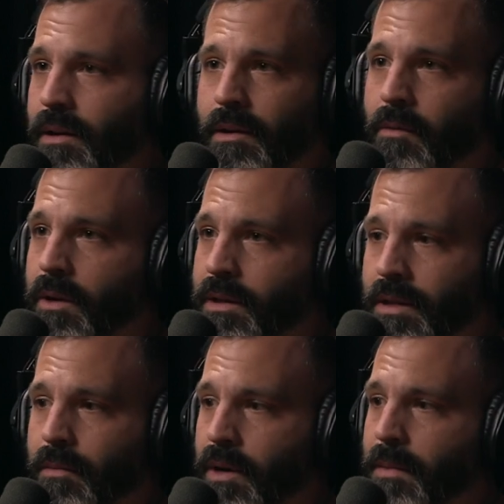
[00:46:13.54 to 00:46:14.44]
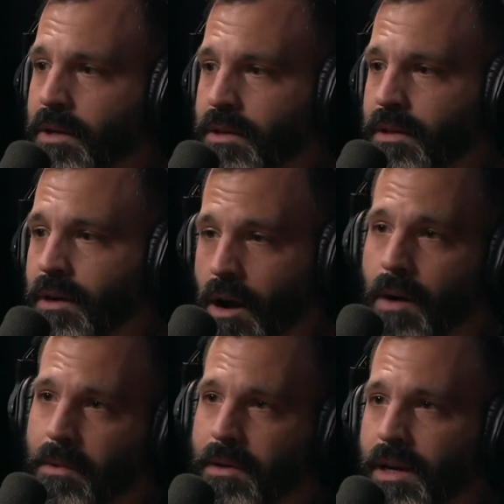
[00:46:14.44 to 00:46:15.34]
we're just gonna pretty much
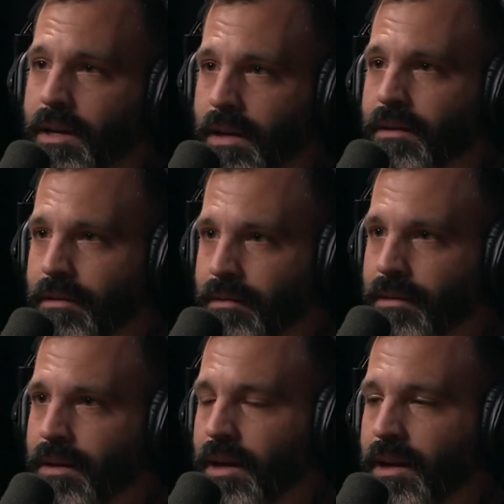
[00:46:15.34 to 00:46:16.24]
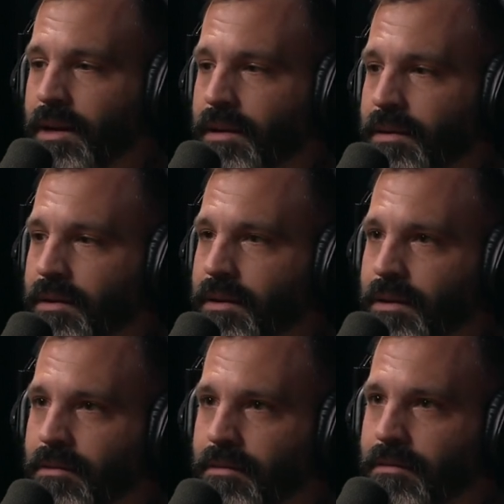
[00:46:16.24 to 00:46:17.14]
copy what they did. Yep, and you
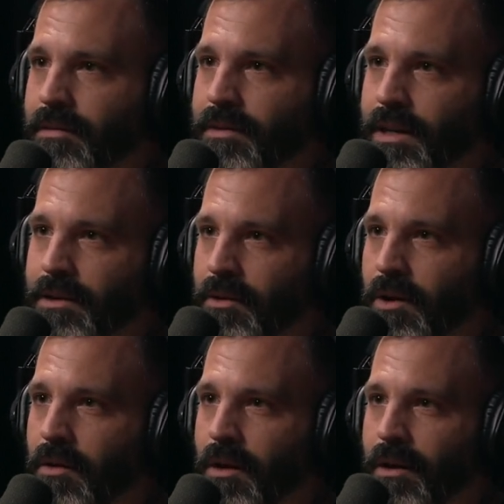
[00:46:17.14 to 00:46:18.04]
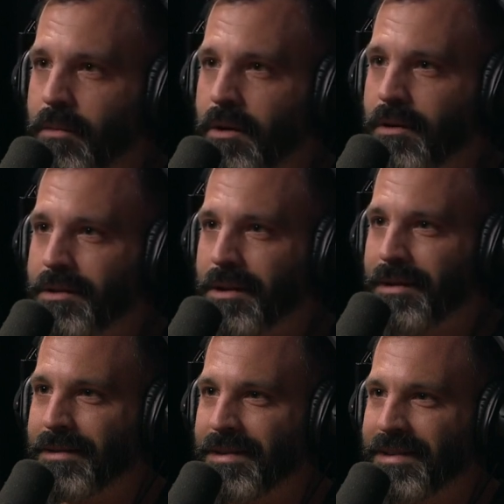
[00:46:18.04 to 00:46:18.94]
know, take their logo off, put ours
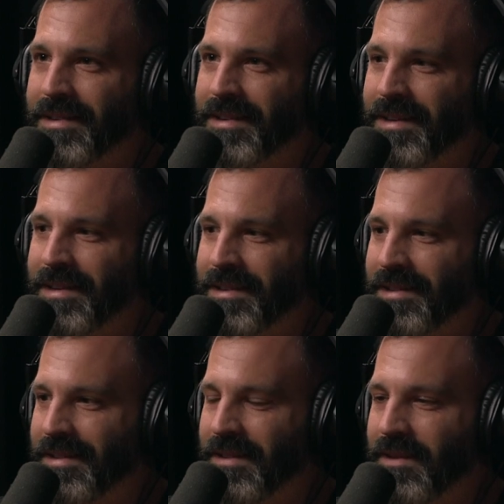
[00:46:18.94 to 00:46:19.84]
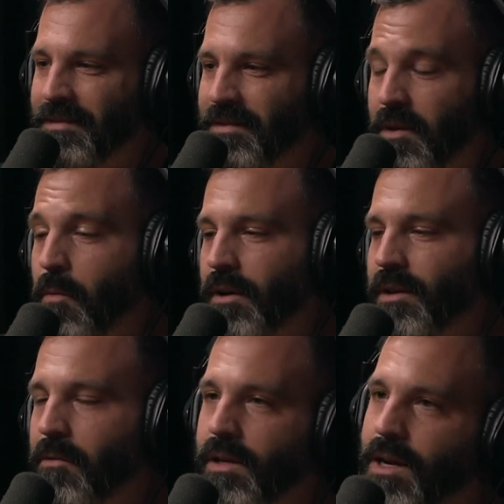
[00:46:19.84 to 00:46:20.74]
on. Yep. And you know, so it worked
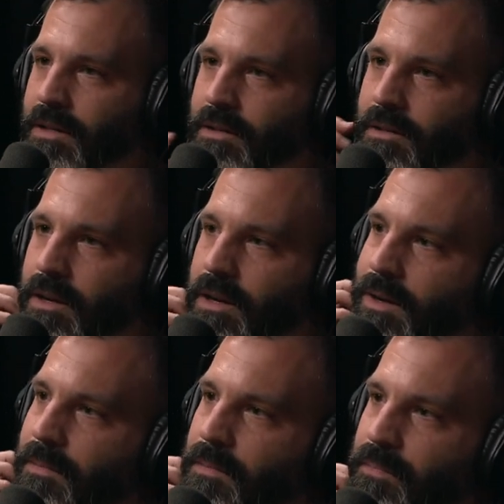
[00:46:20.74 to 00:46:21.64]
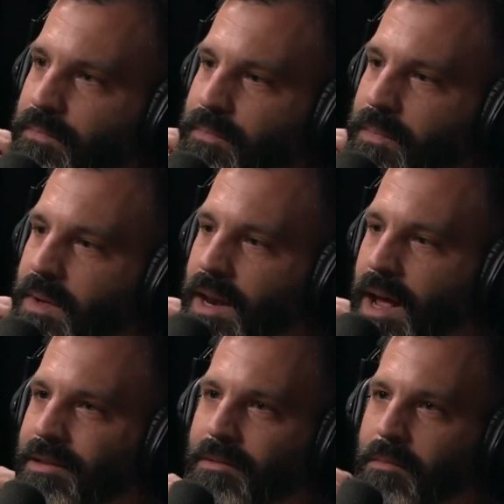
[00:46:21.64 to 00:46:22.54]
out really nice. Uh, it
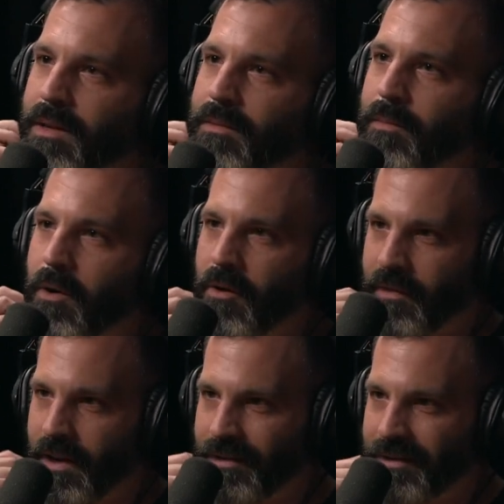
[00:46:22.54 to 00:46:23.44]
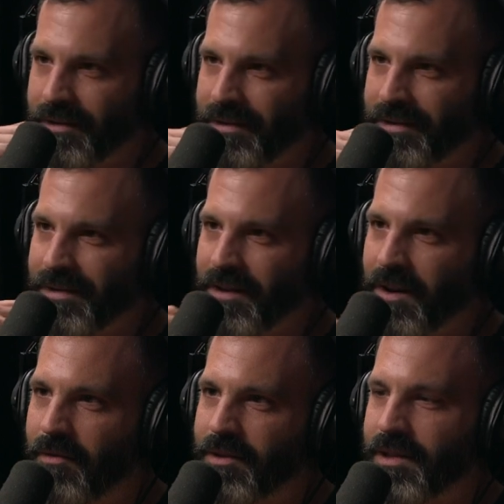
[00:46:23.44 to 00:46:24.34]
hasn't been perfect.
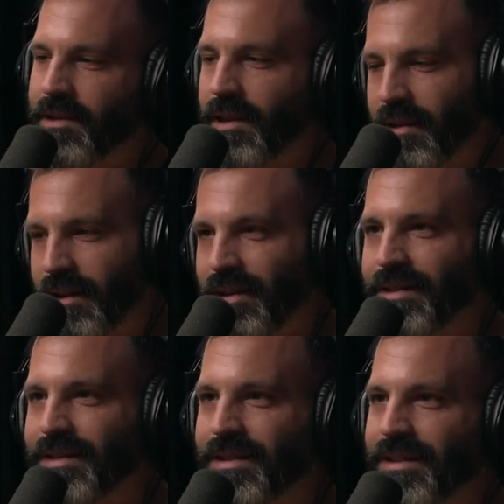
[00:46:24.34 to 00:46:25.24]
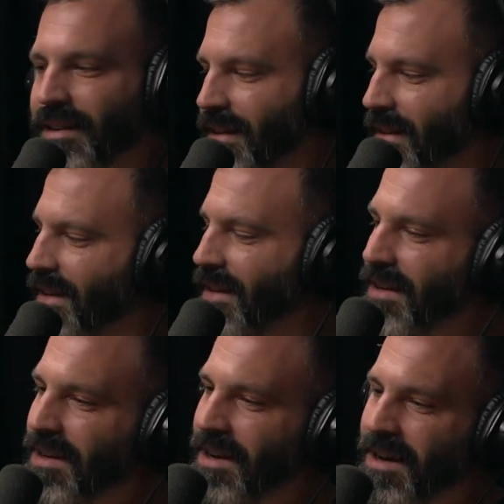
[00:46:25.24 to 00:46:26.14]
Obviously, yep. nothing is.
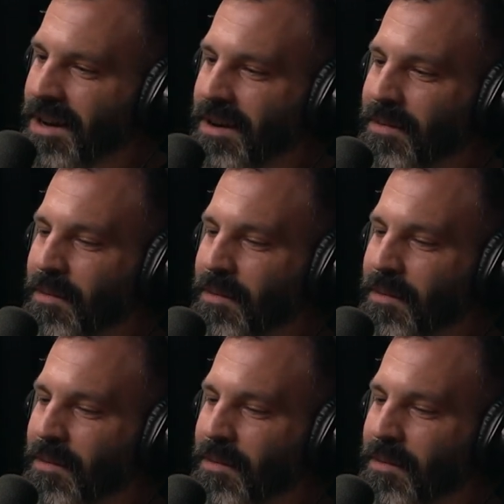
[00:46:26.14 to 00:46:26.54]
Uh,